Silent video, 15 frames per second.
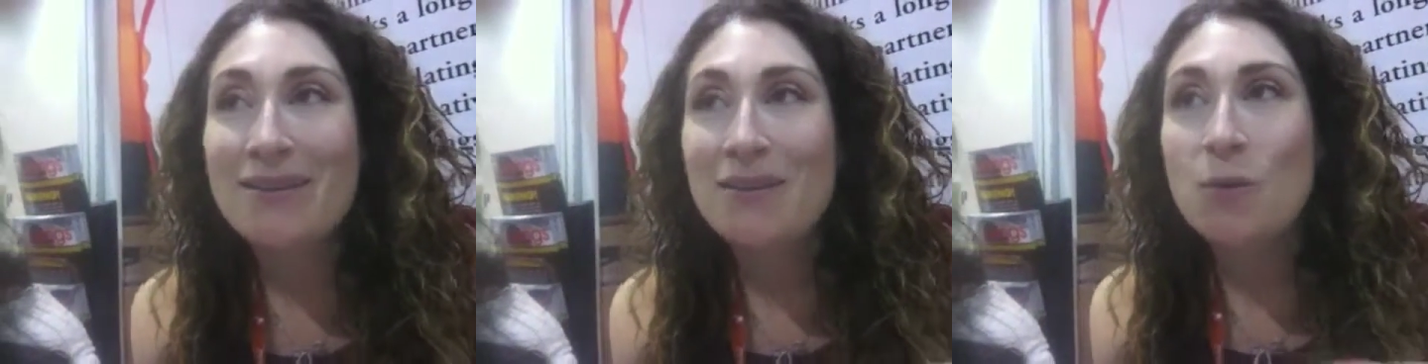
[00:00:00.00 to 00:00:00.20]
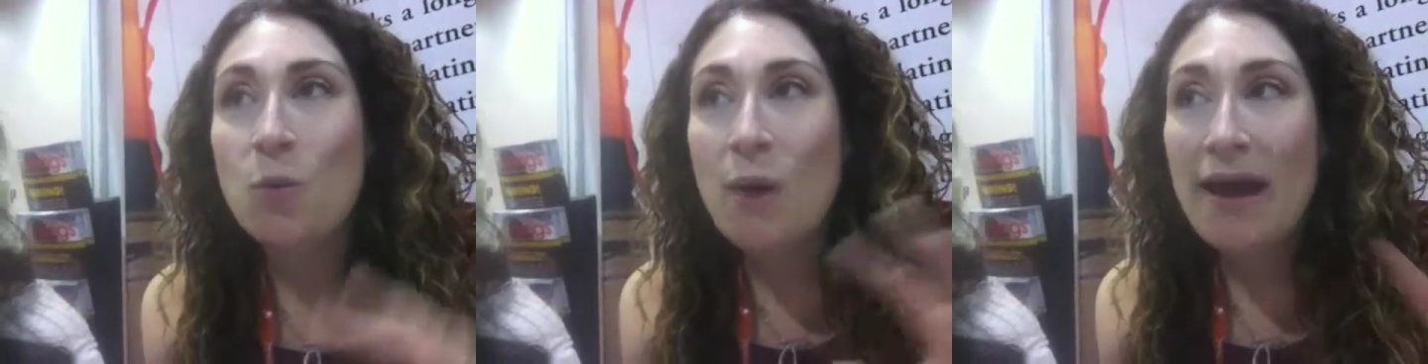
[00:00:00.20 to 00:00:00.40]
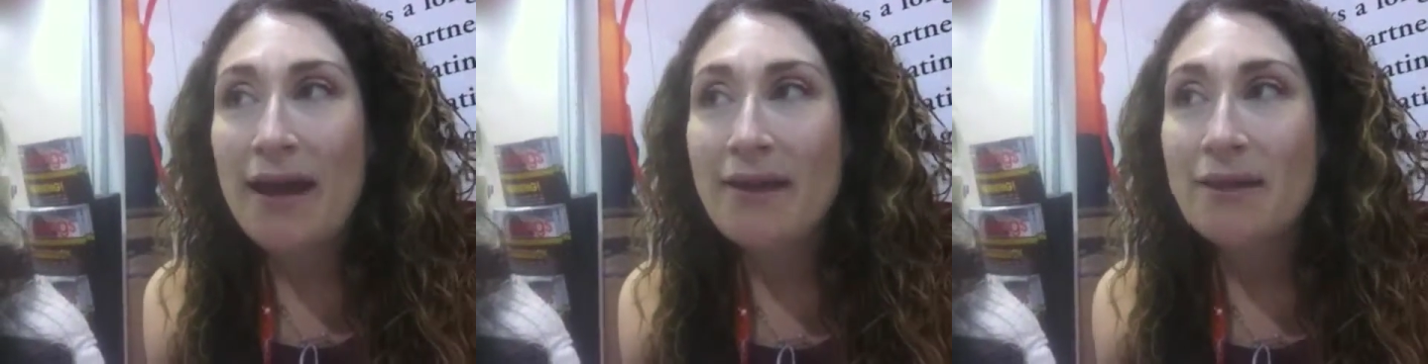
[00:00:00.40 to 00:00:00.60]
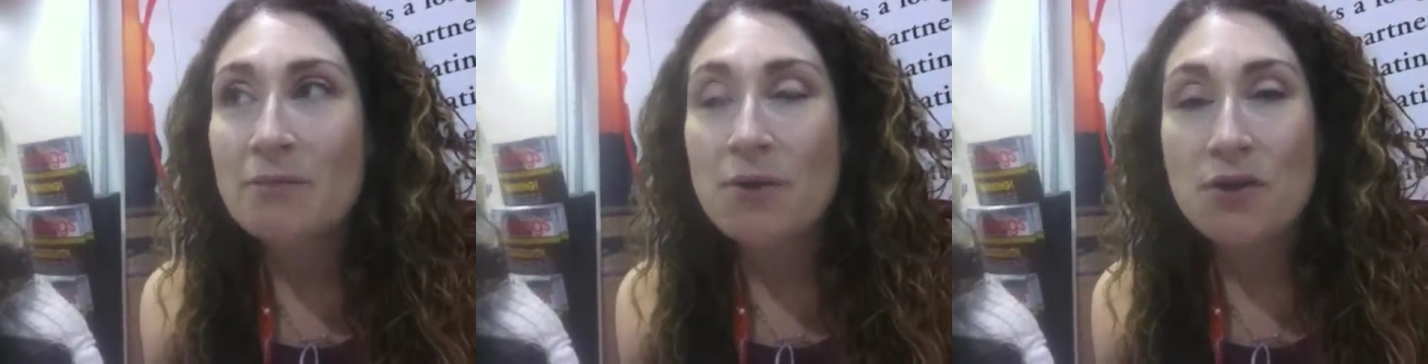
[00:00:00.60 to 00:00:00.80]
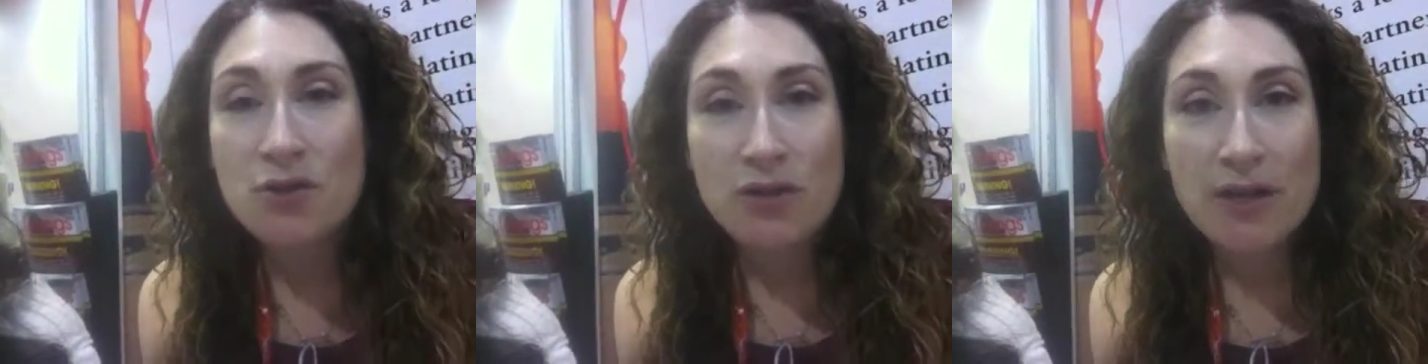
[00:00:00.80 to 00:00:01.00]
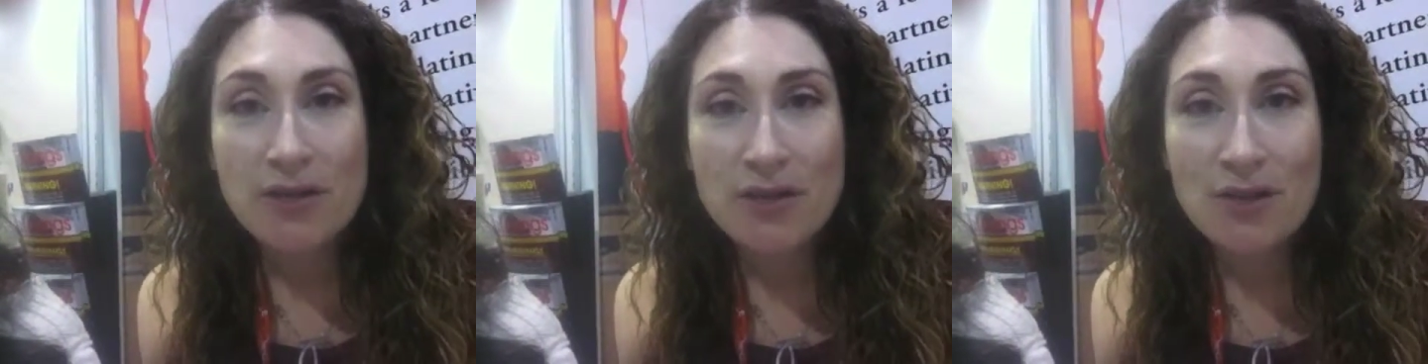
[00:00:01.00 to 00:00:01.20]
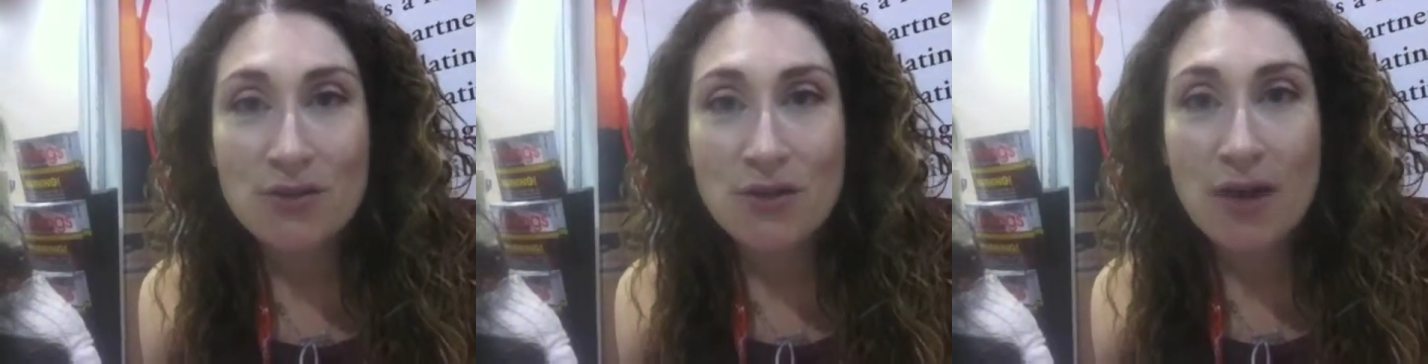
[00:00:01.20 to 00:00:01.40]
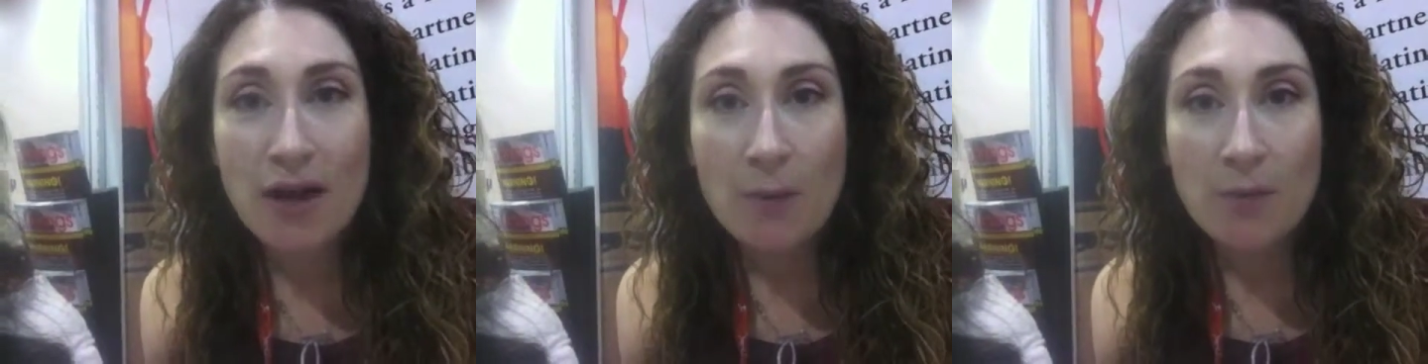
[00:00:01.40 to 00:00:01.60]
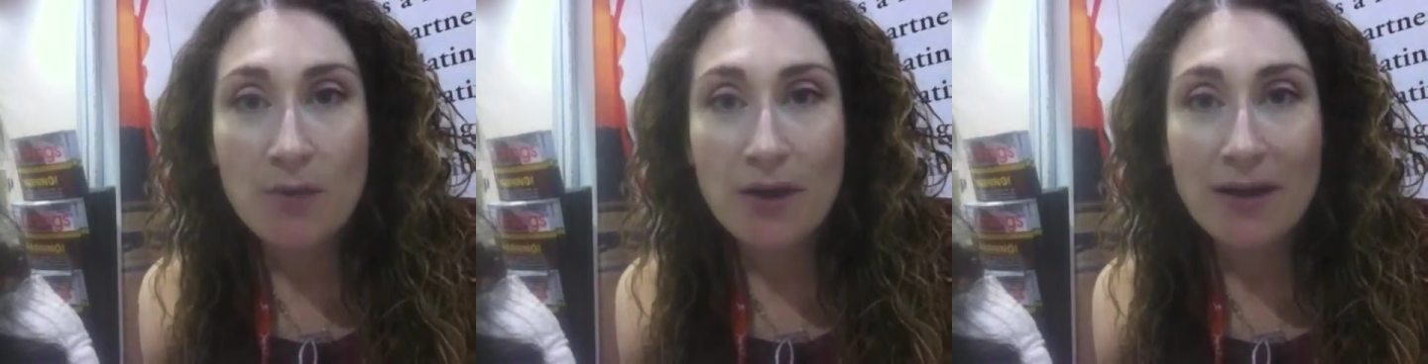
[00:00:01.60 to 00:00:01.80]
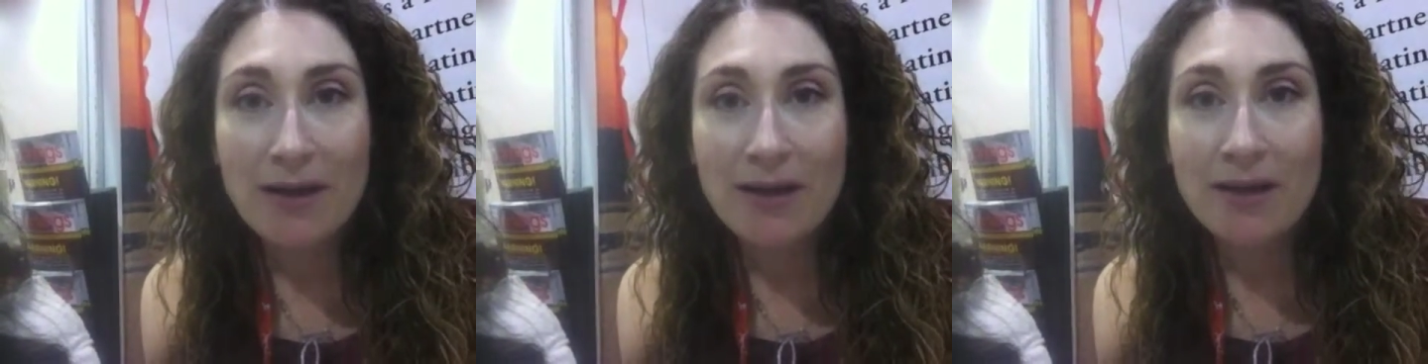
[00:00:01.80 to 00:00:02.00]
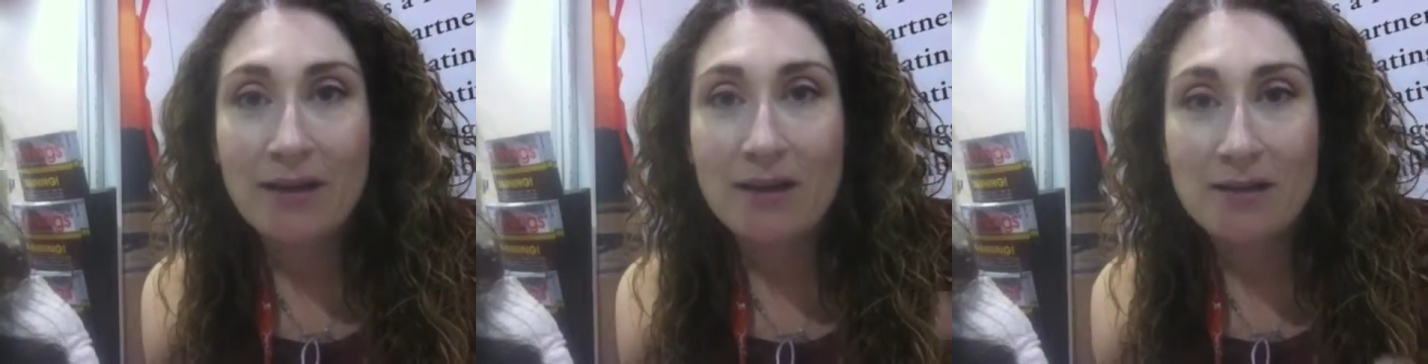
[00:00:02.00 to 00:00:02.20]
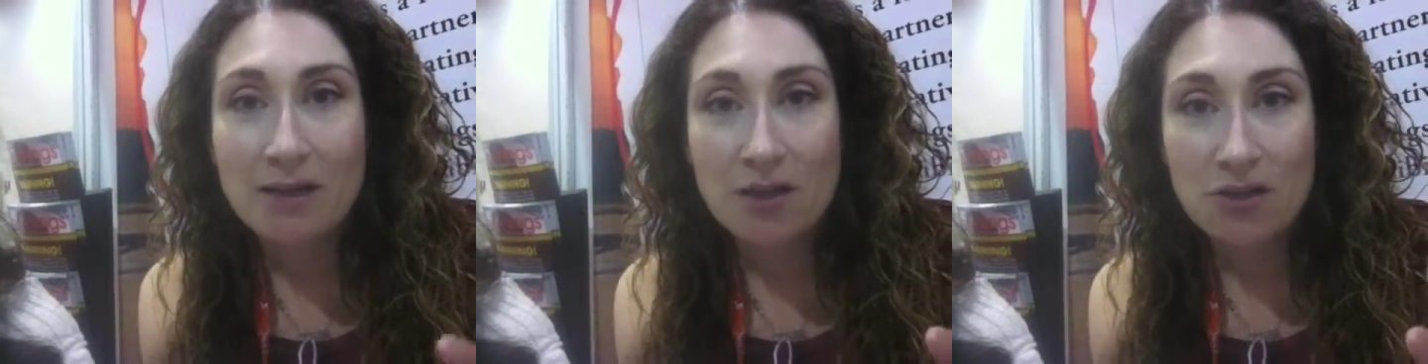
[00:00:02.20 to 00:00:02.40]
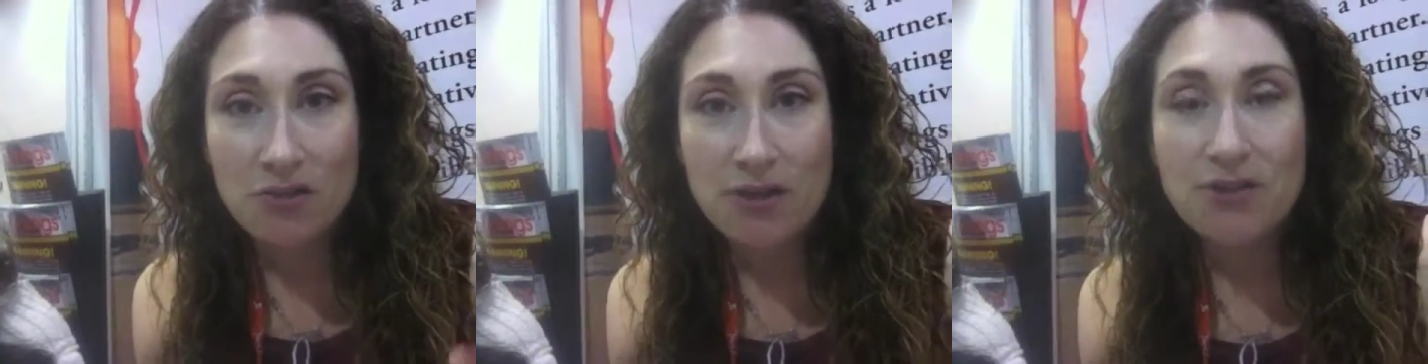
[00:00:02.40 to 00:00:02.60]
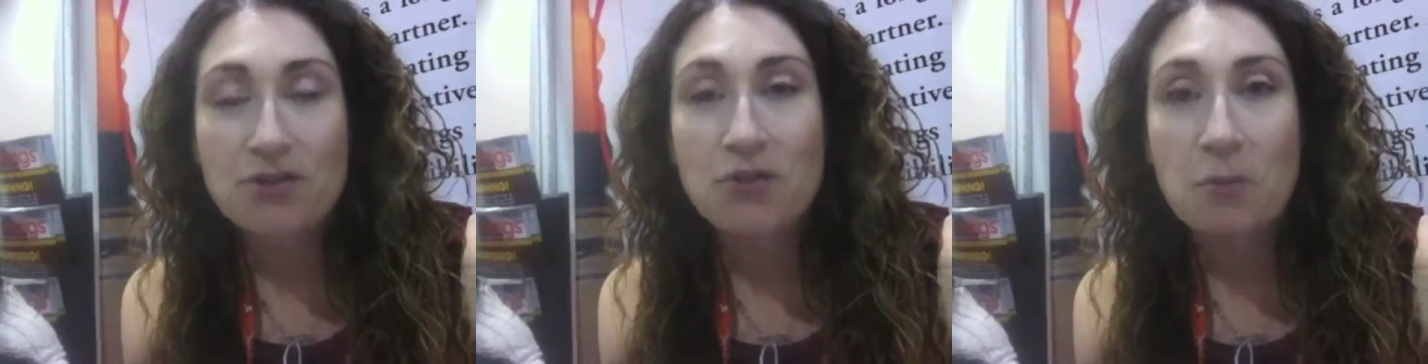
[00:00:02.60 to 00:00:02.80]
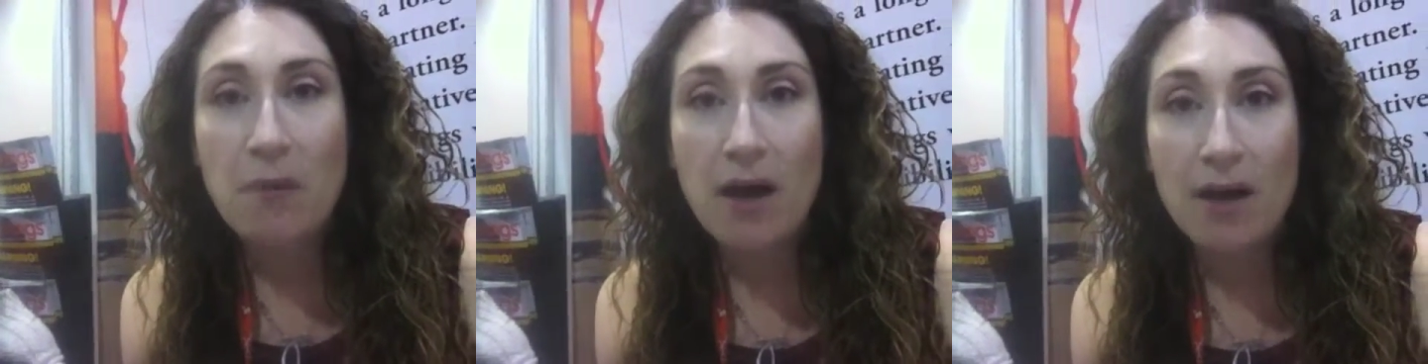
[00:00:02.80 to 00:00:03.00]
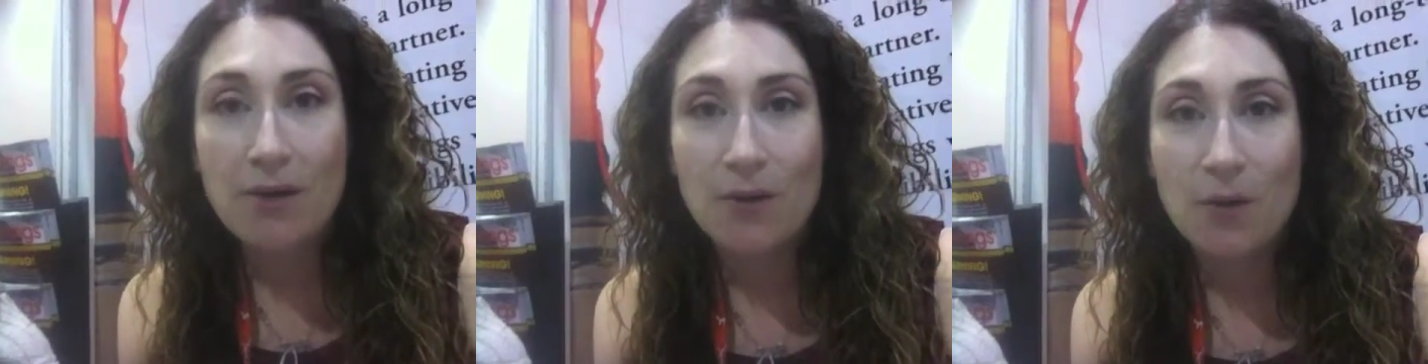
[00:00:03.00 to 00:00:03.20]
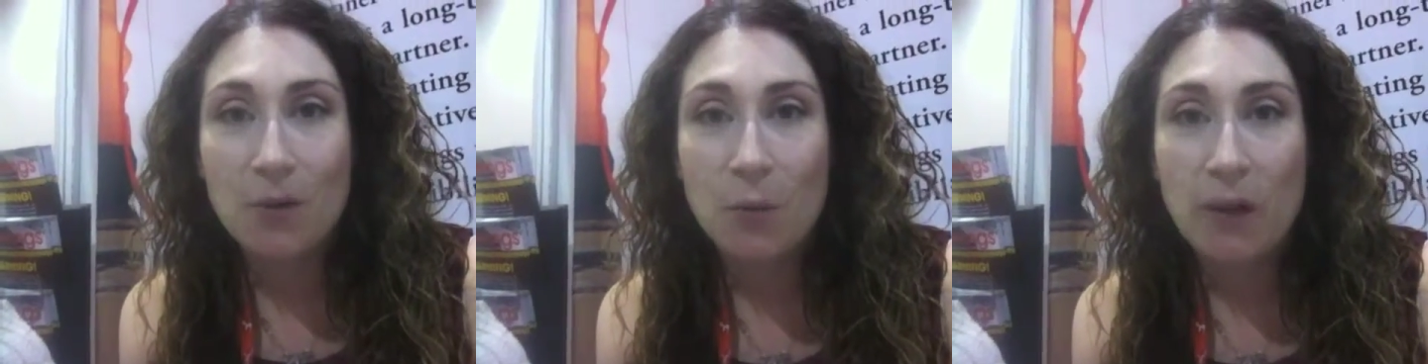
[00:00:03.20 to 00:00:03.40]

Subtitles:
the way that most trade shows are operated is on a traditional model,